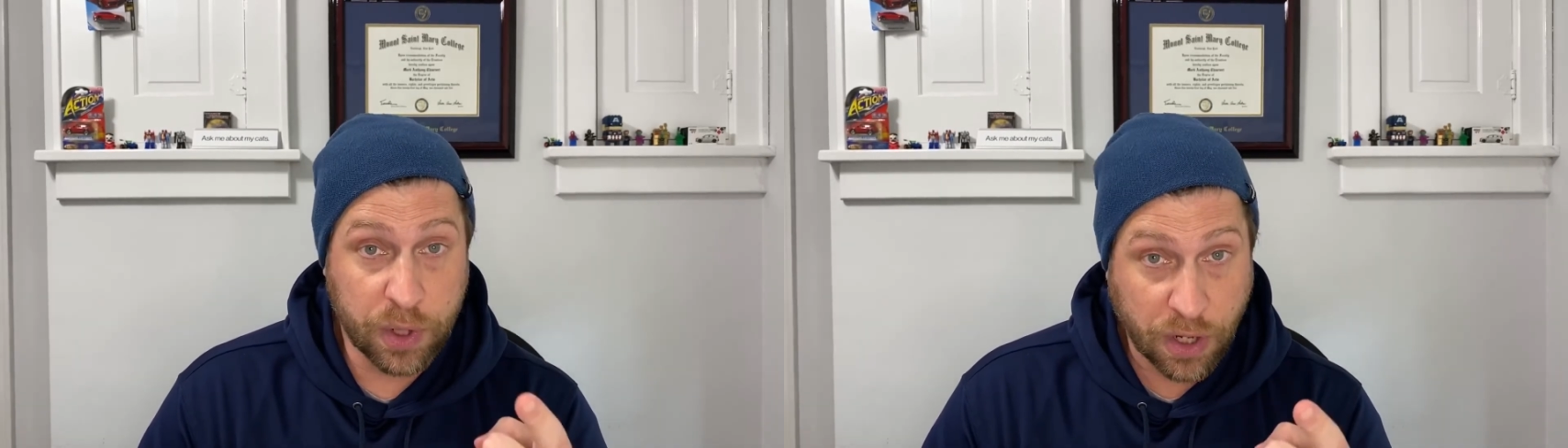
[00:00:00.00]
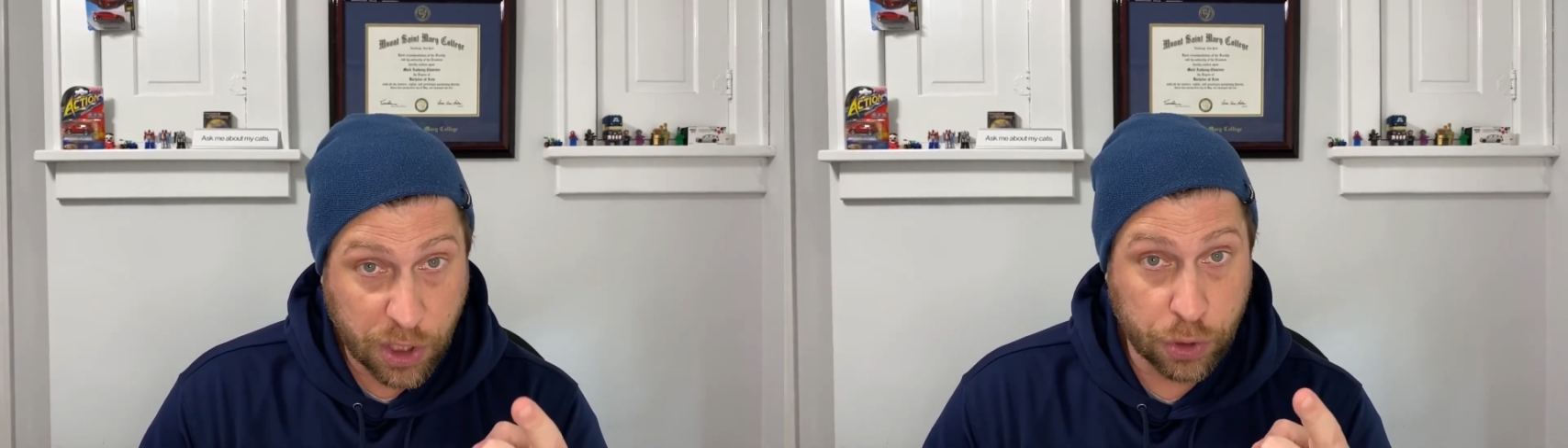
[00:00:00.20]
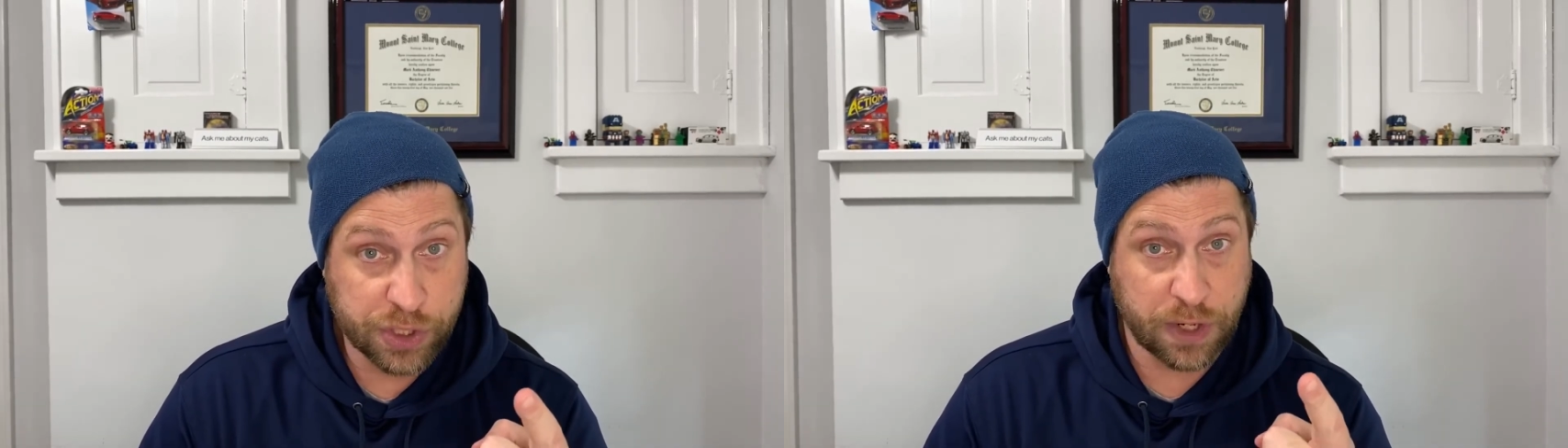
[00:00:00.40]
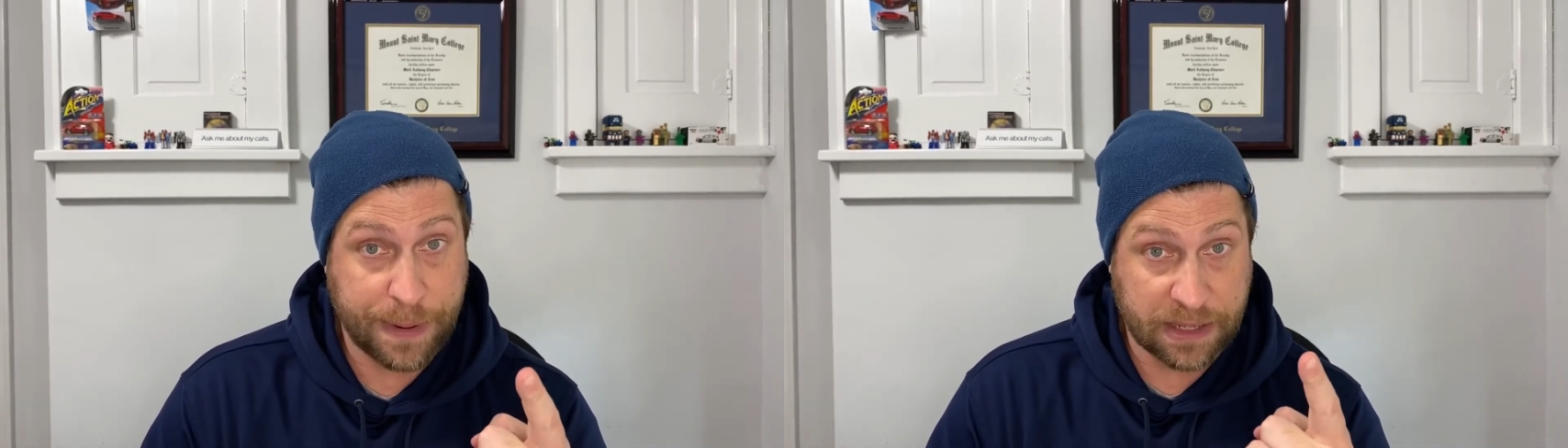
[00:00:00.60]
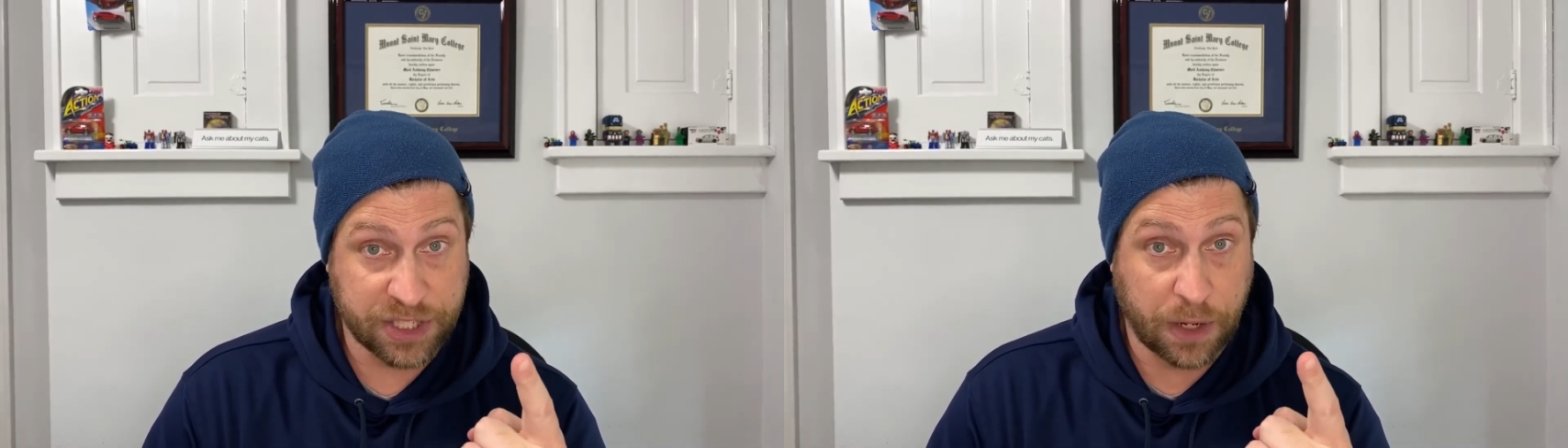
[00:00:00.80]
a conclusion
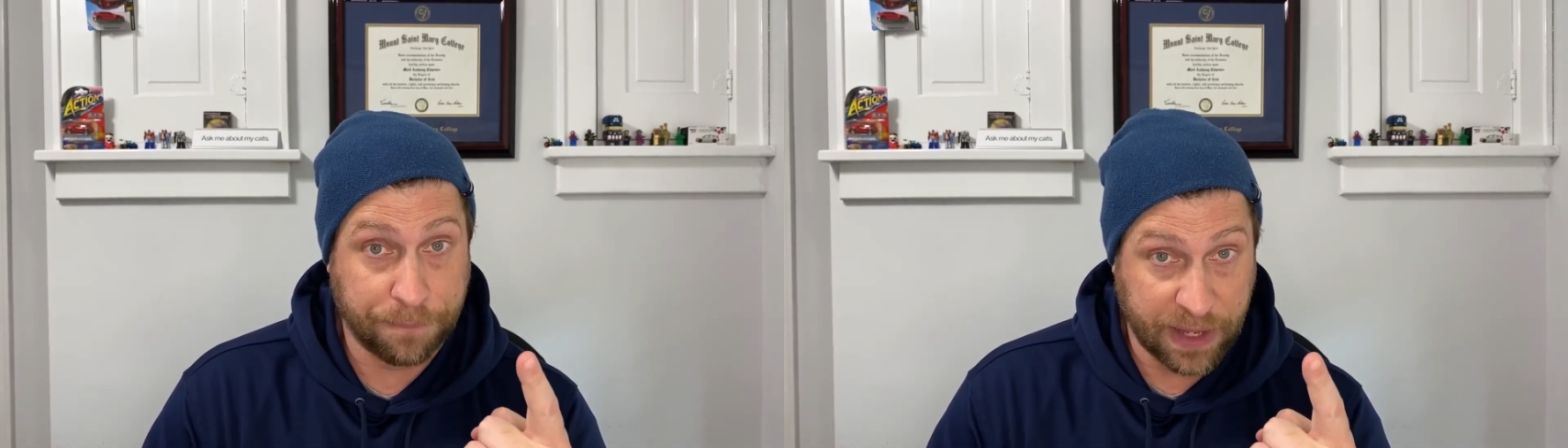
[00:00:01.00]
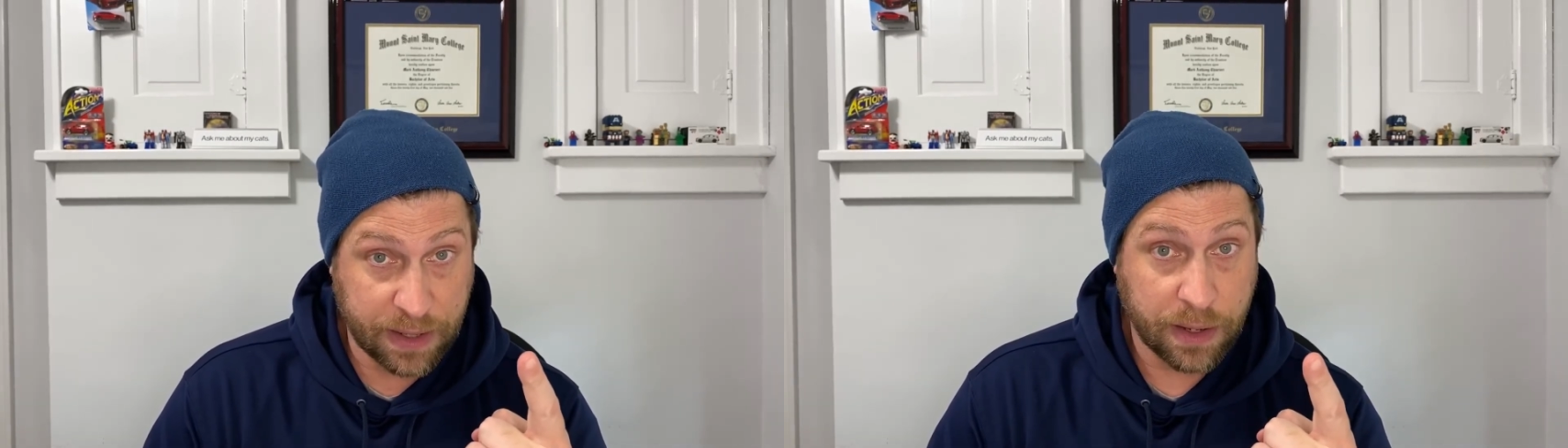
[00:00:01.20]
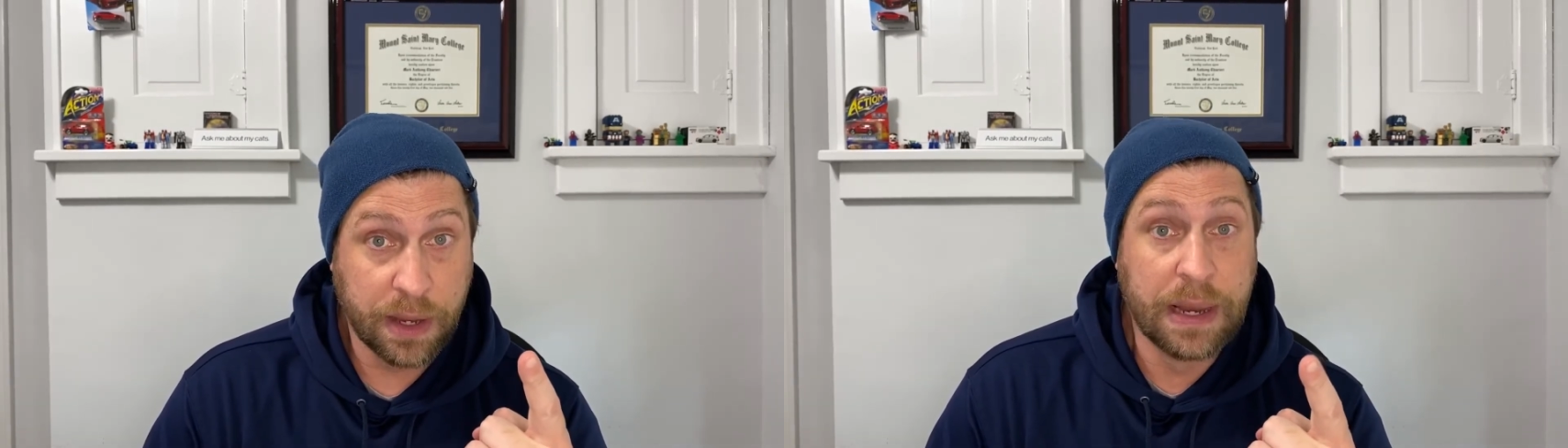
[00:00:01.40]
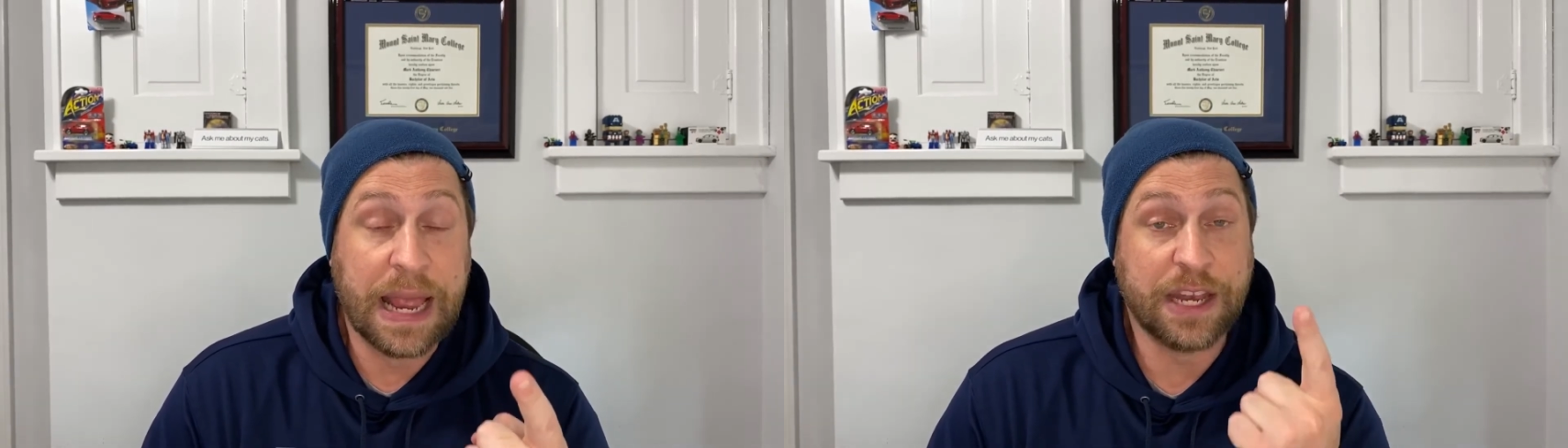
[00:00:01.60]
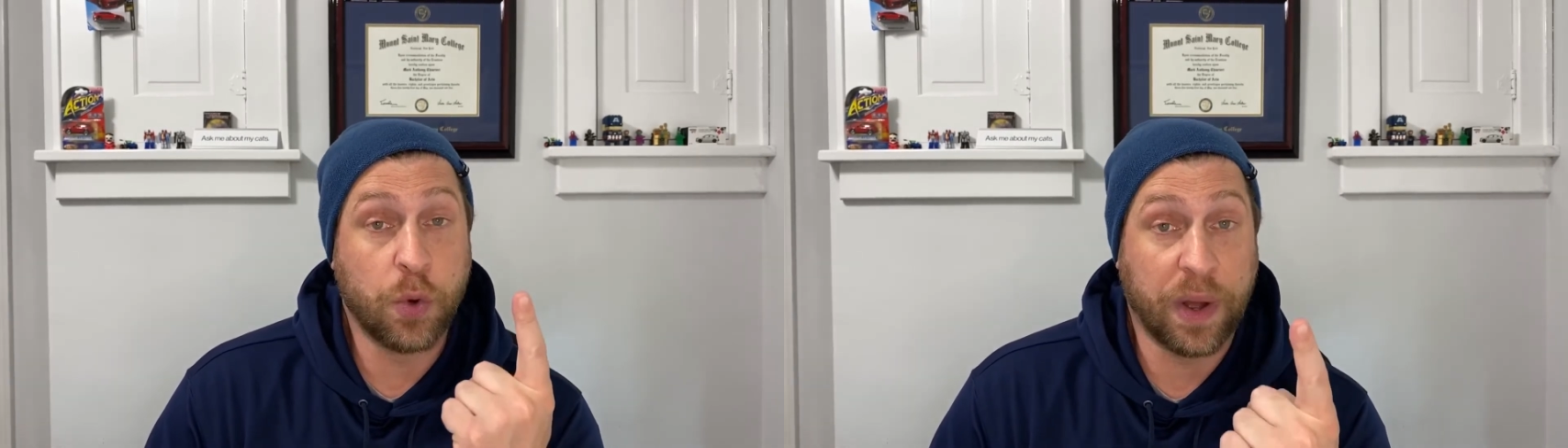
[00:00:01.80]
about something and you want